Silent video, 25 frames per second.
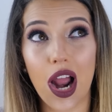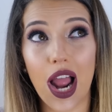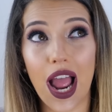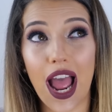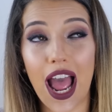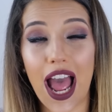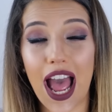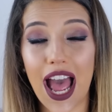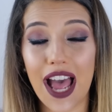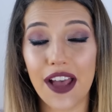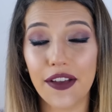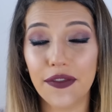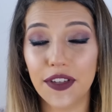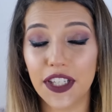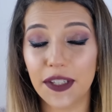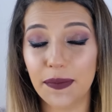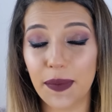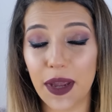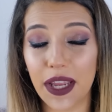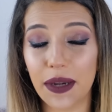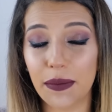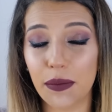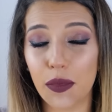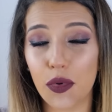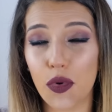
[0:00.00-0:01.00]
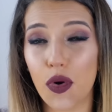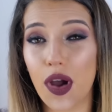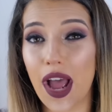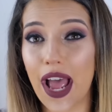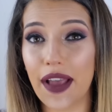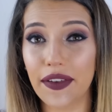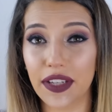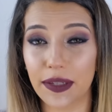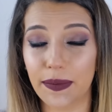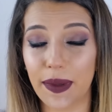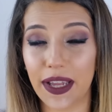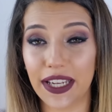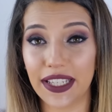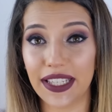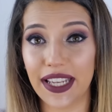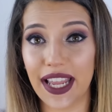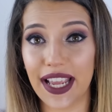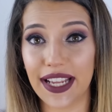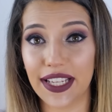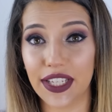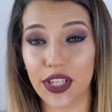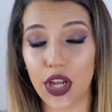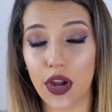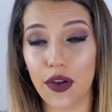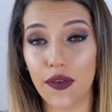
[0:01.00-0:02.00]
have spent more, have spent
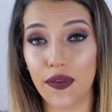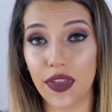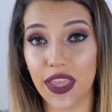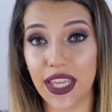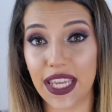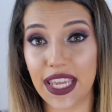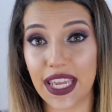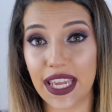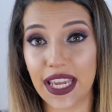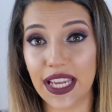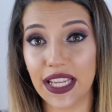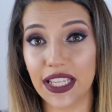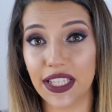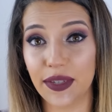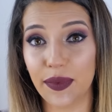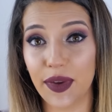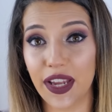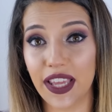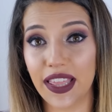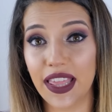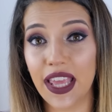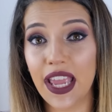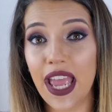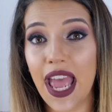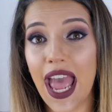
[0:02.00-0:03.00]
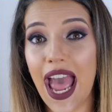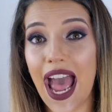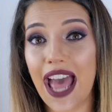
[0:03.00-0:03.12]
less over the years with.